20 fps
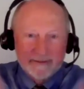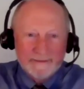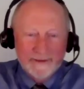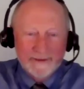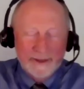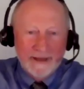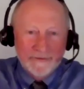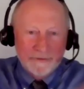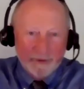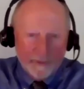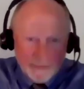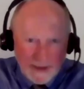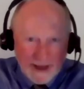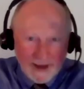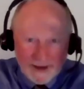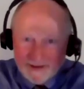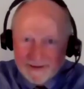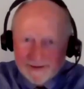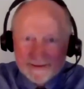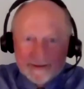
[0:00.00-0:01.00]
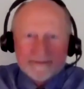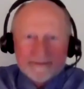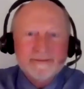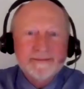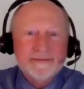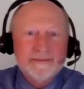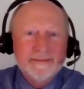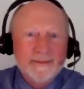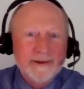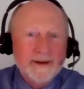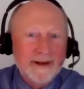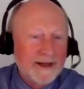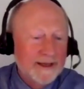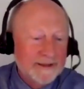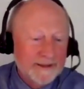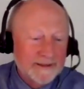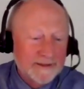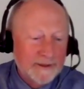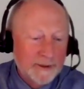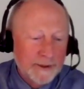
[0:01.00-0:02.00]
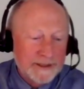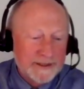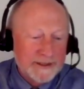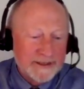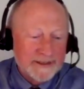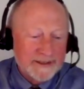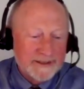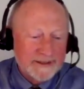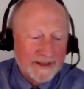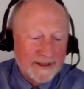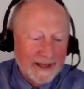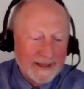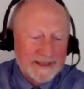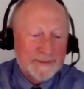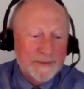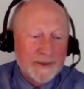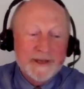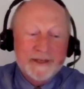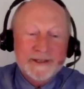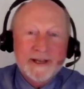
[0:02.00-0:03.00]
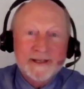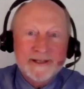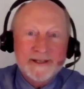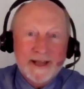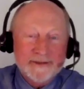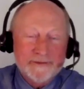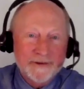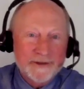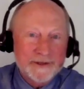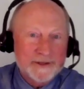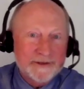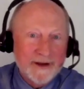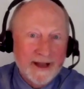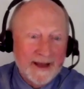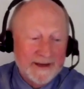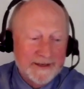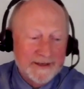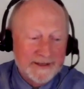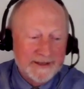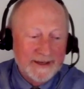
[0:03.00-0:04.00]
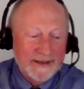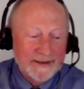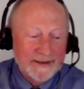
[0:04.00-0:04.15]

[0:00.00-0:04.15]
give it back on quizzes. That's a pretty successful strategy.